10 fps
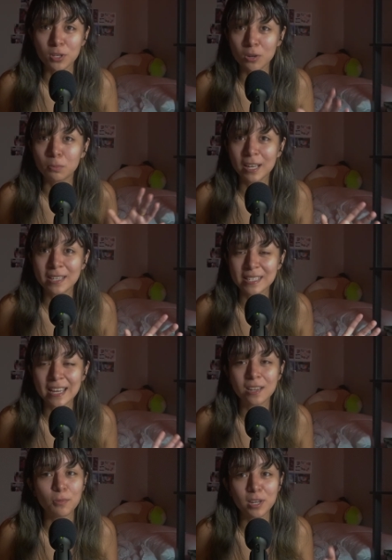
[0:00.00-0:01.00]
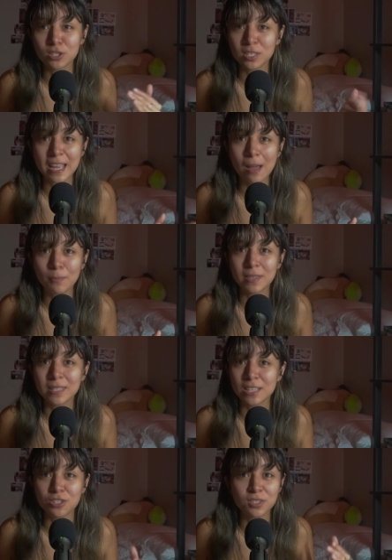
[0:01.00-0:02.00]
when you're blindsided, when it just
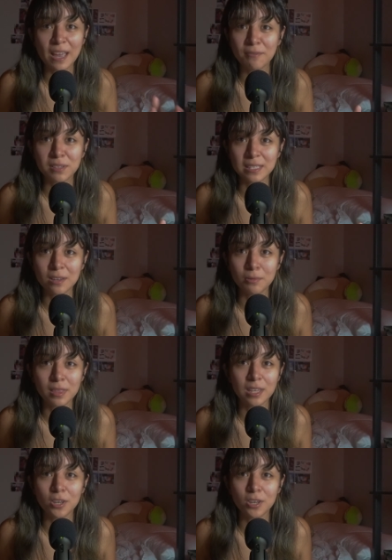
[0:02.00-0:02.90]
happens and you just have to deal with it.